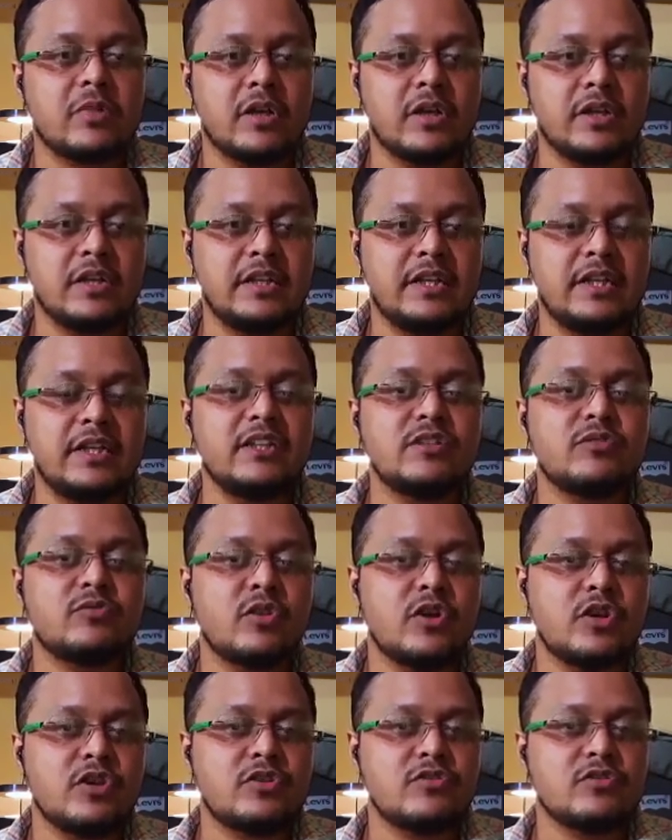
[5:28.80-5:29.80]
these
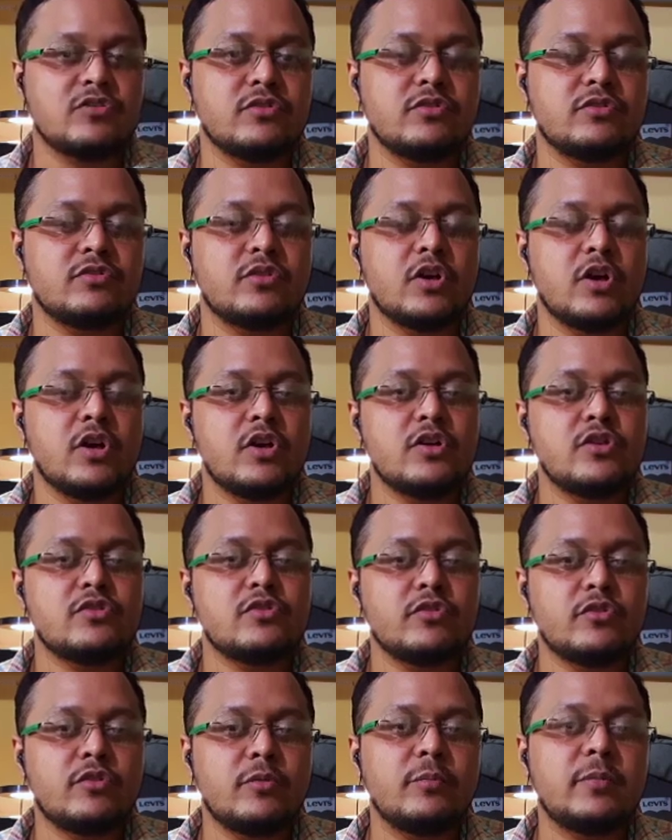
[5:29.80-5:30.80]
virtues
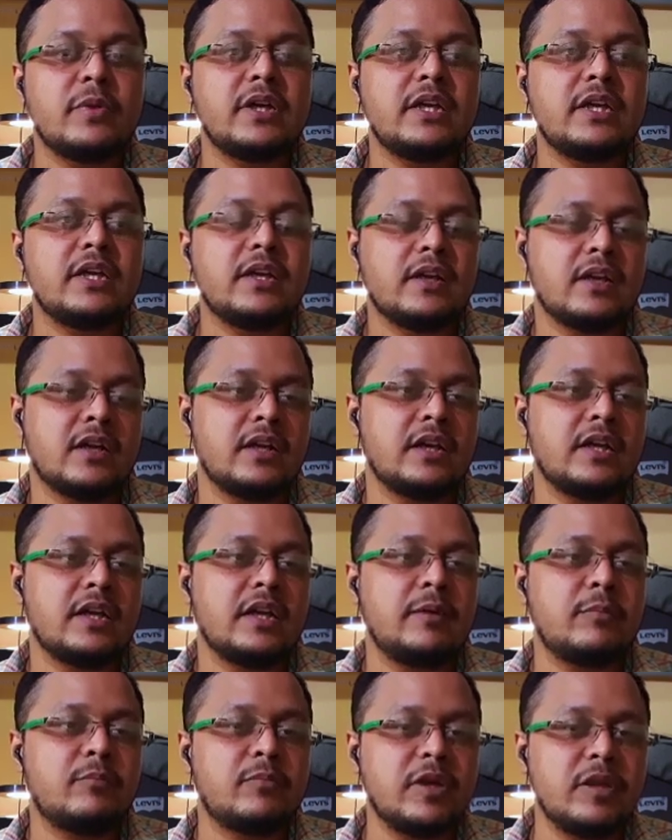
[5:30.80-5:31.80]
should be
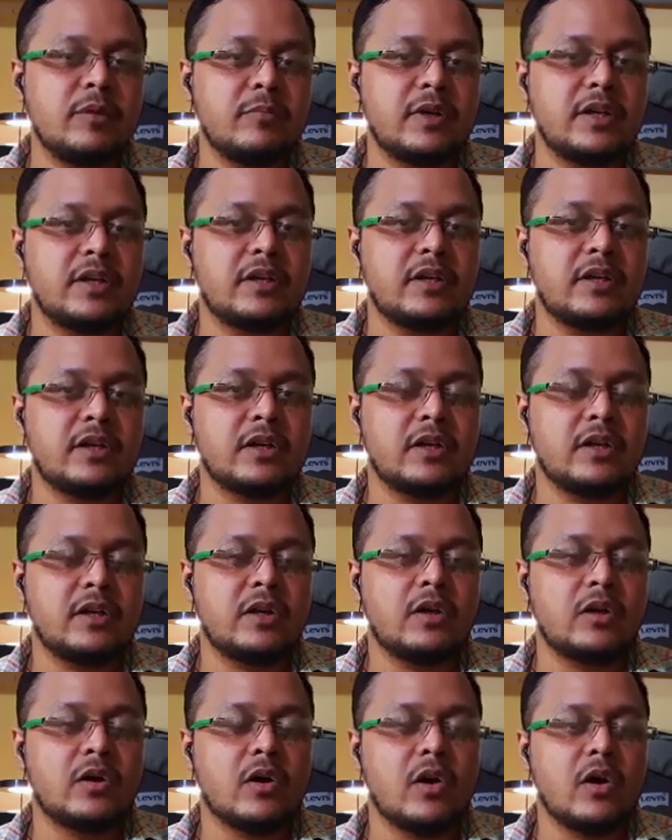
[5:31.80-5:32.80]
implemented
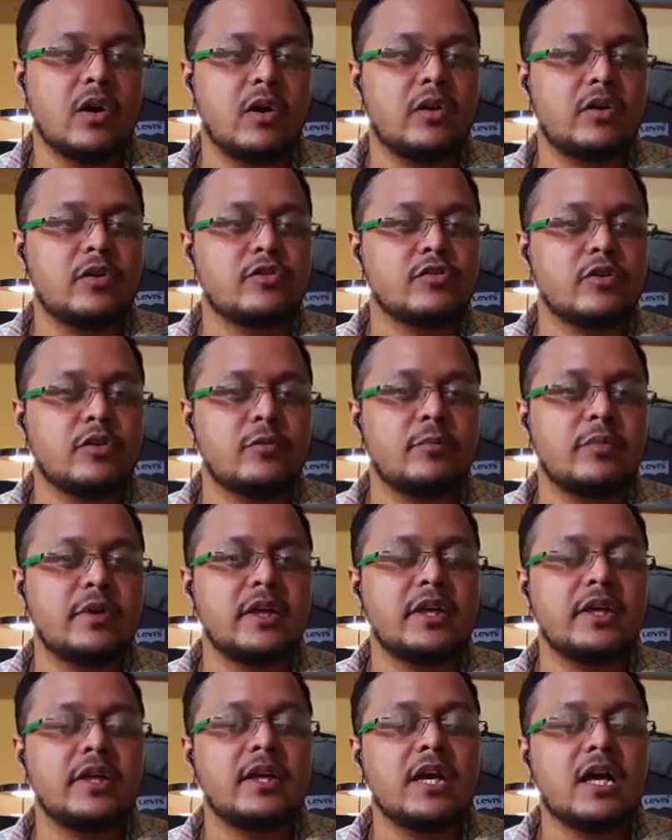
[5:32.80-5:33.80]
or should
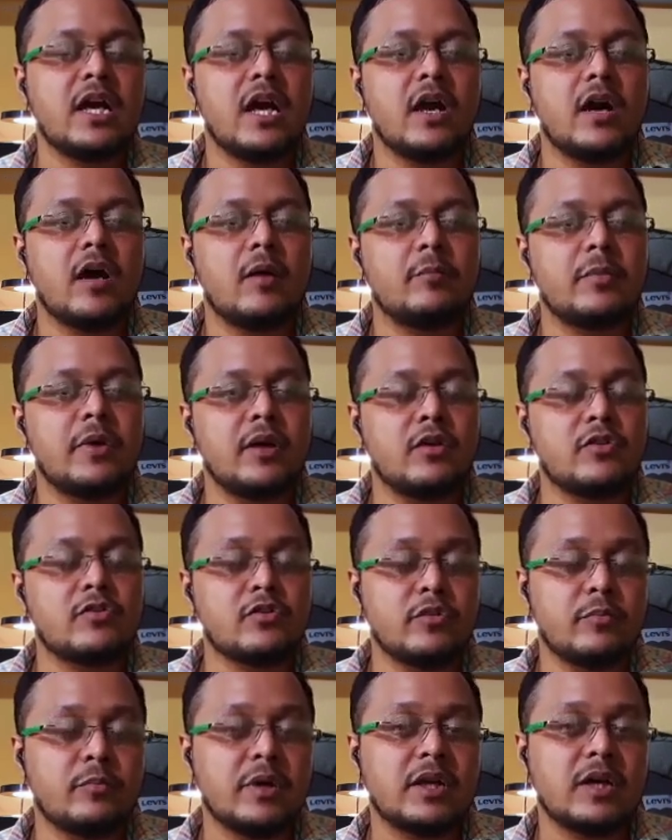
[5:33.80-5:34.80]

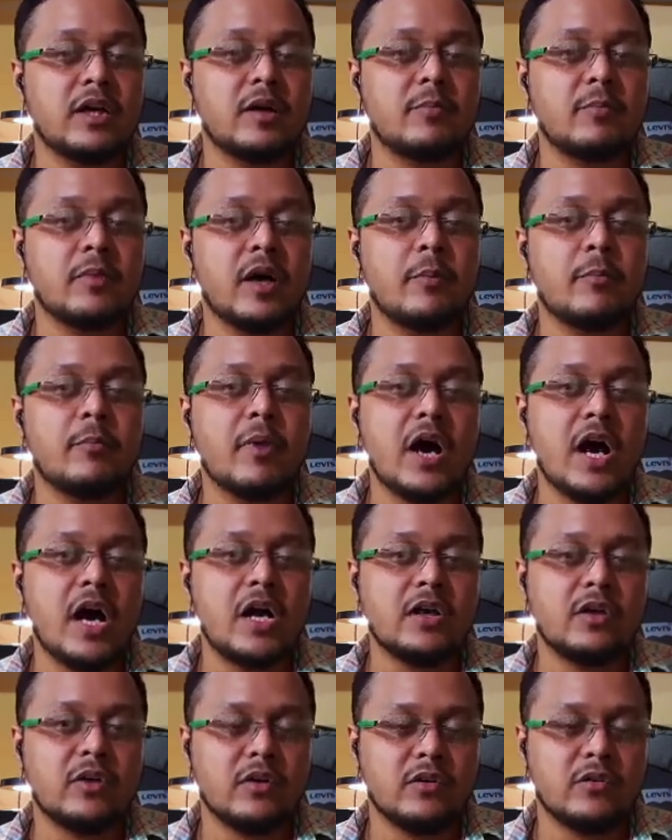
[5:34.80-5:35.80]
become a
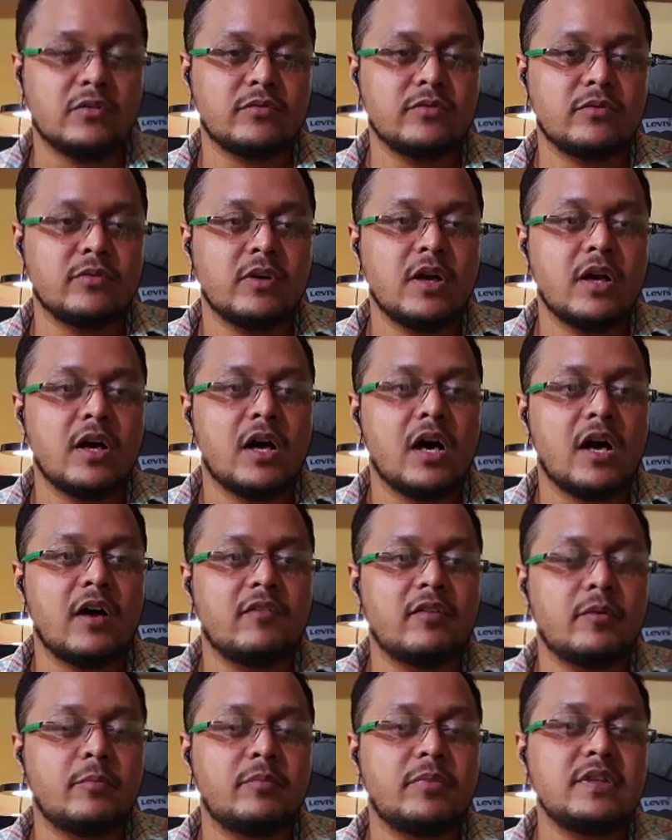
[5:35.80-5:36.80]
part of
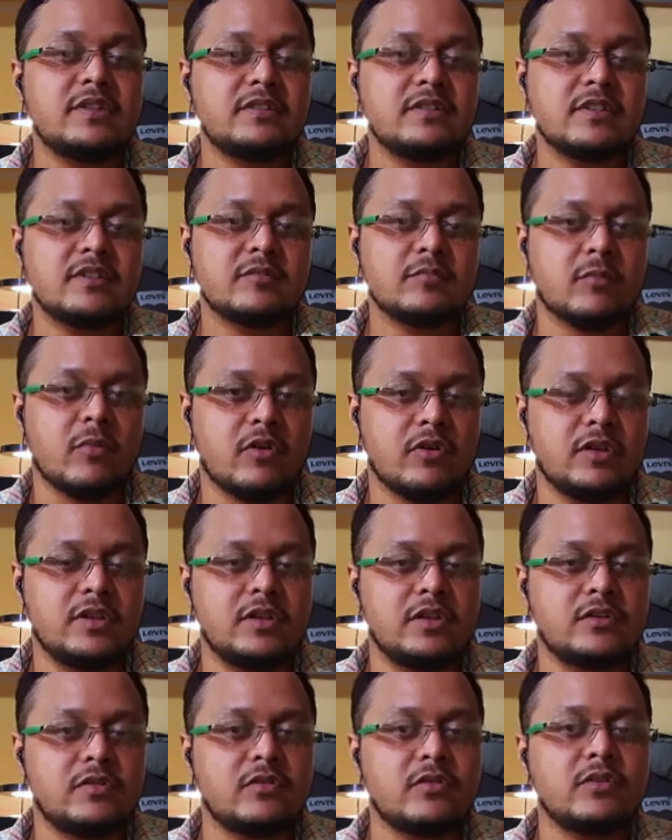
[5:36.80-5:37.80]
our business model,
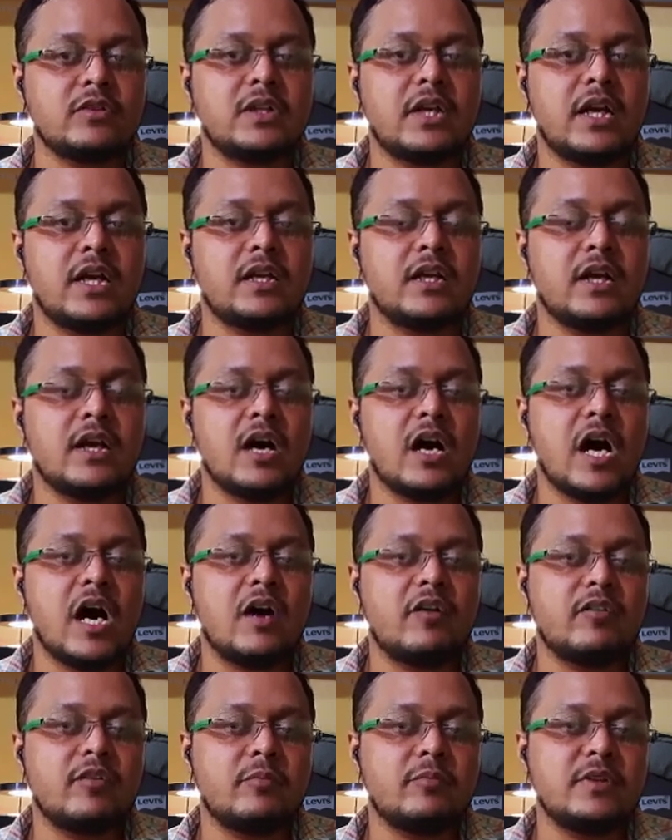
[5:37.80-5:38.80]
so that
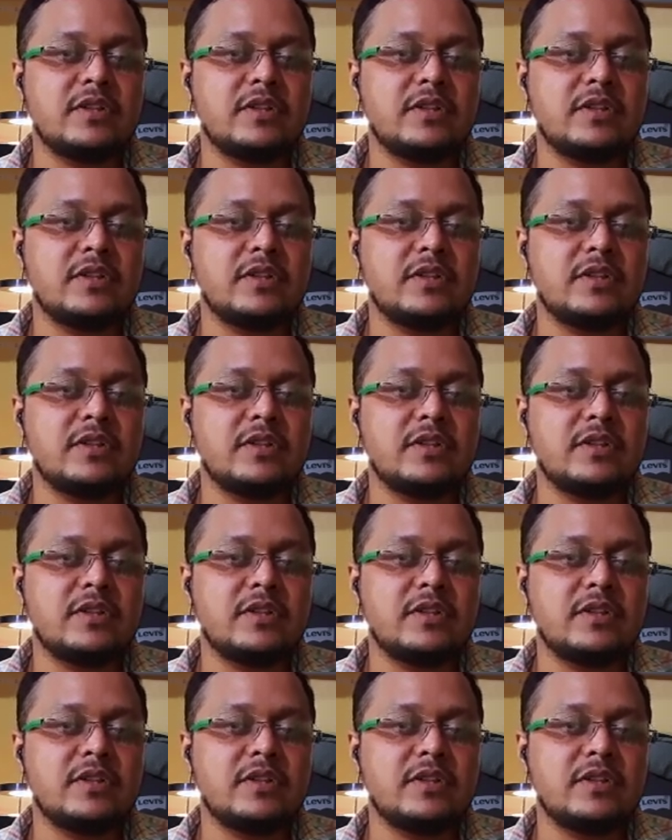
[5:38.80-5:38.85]
our